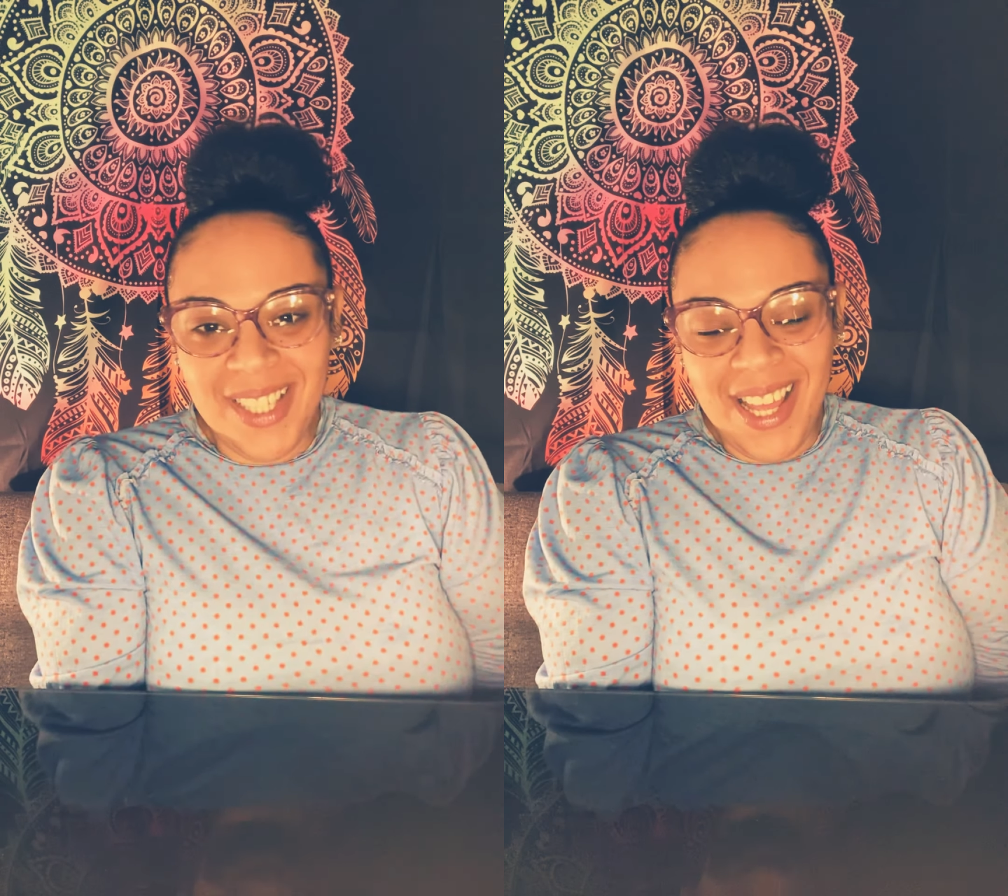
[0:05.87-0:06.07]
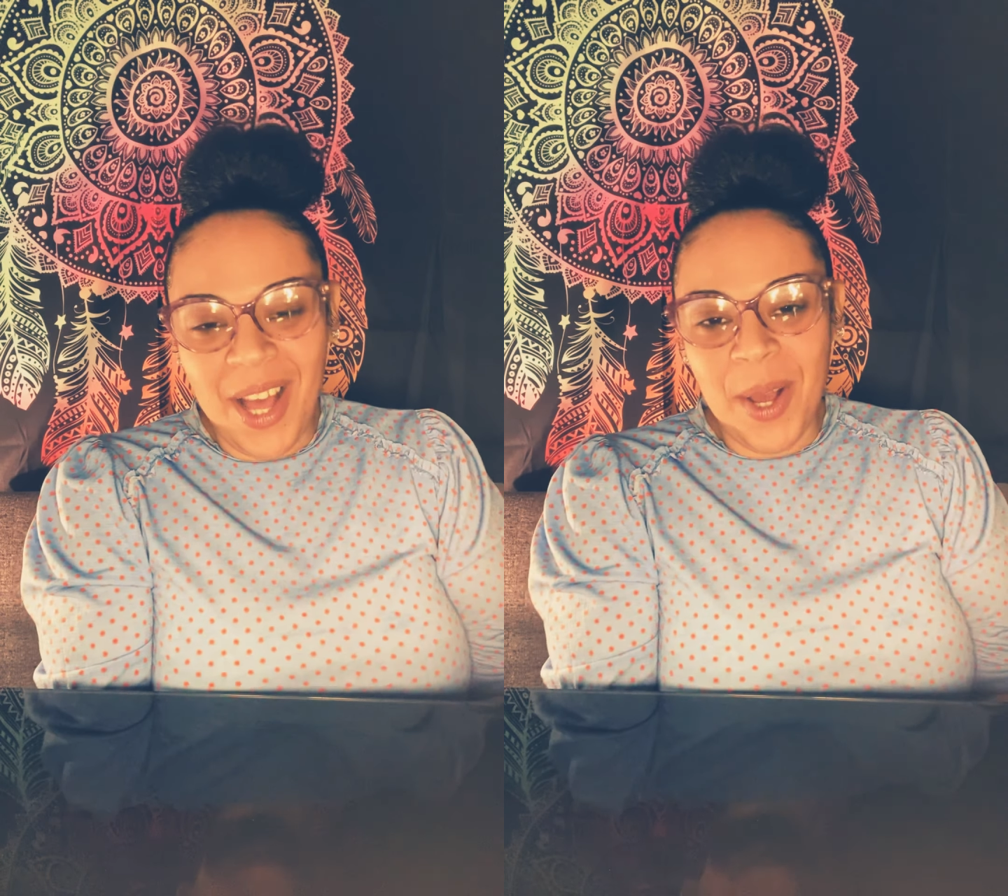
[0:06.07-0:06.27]

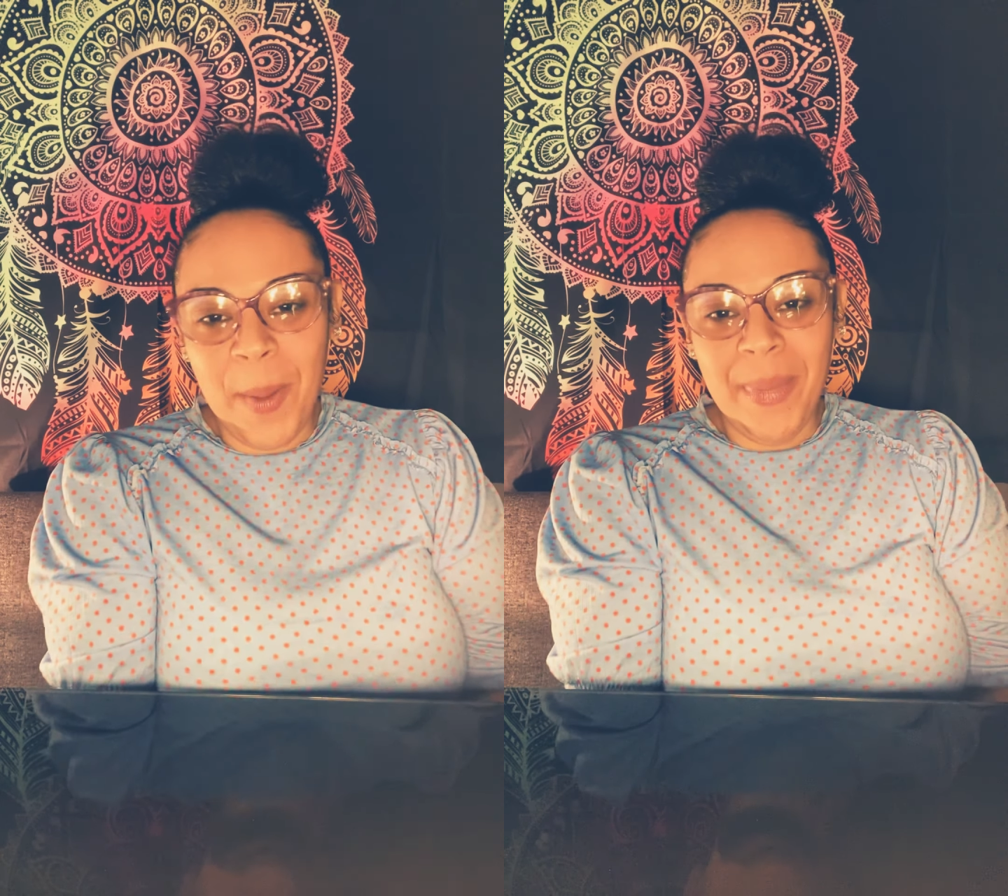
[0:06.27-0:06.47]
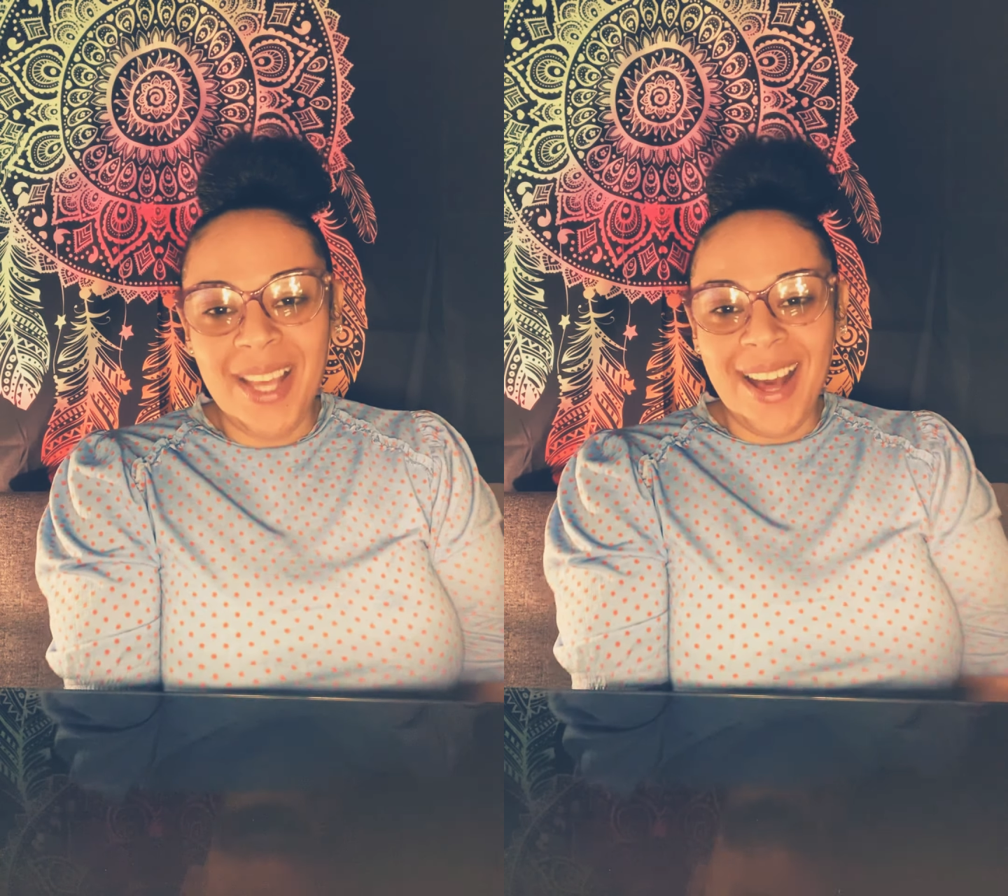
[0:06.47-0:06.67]
the
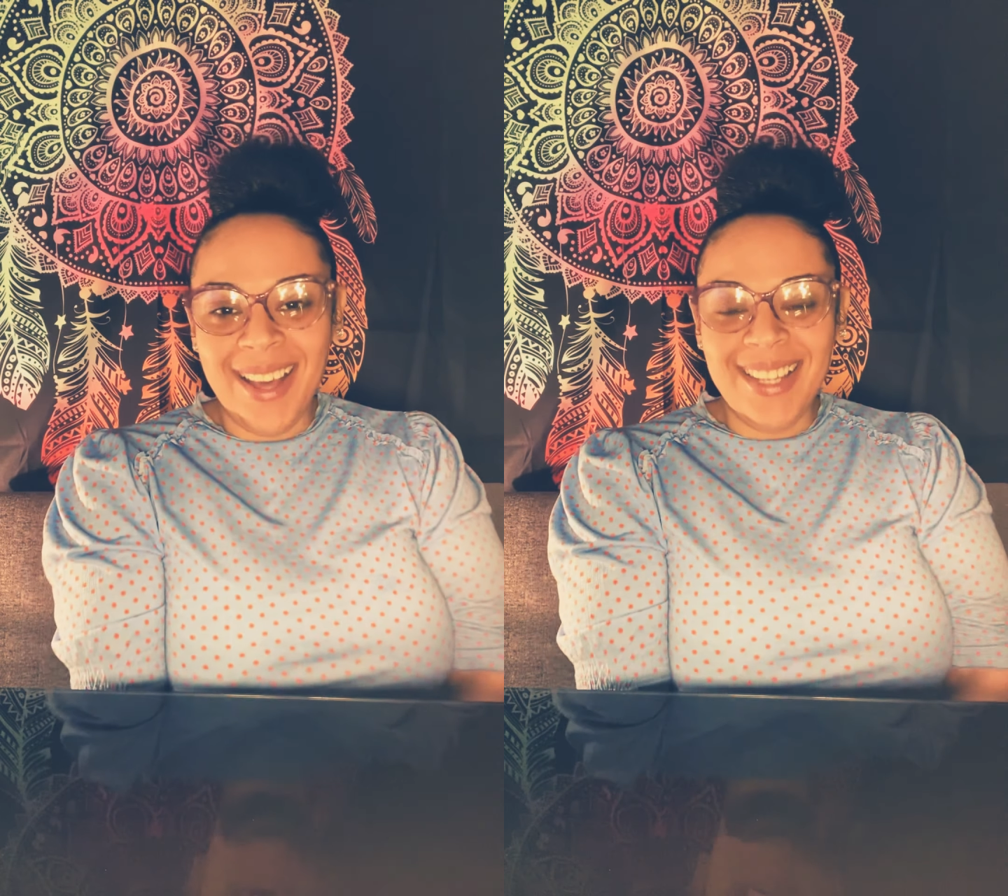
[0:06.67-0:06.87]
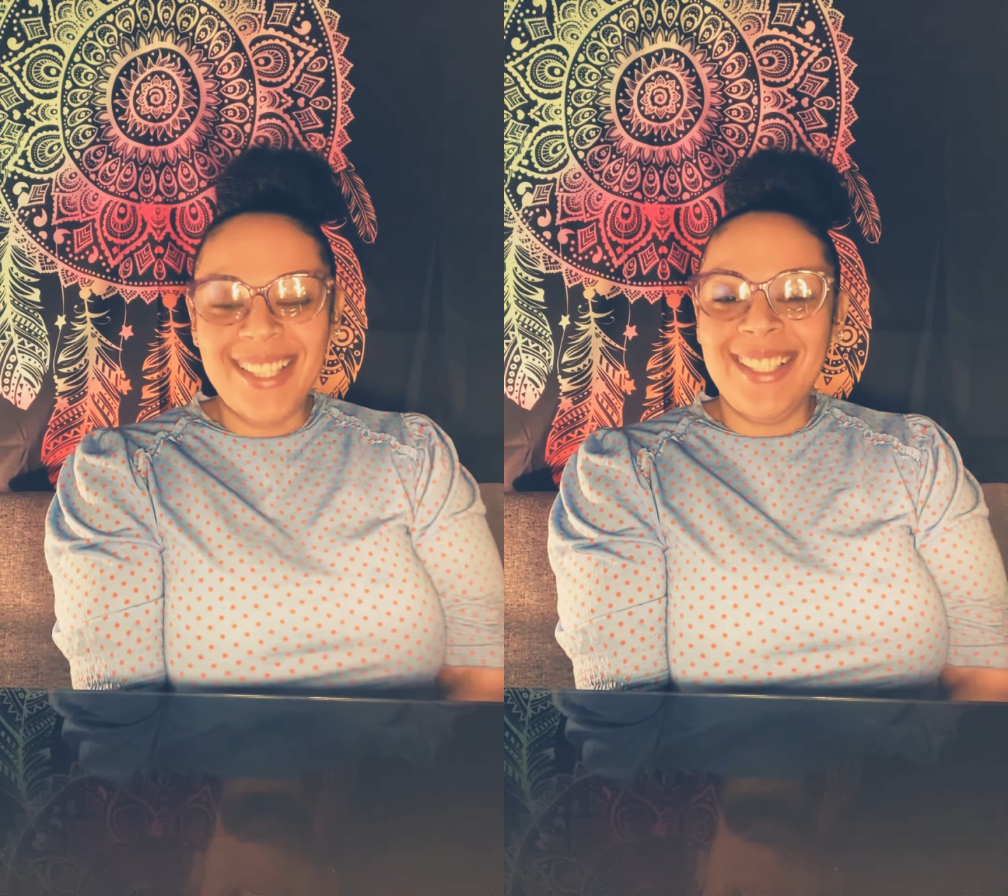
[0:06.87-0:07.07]
alchemy goddess.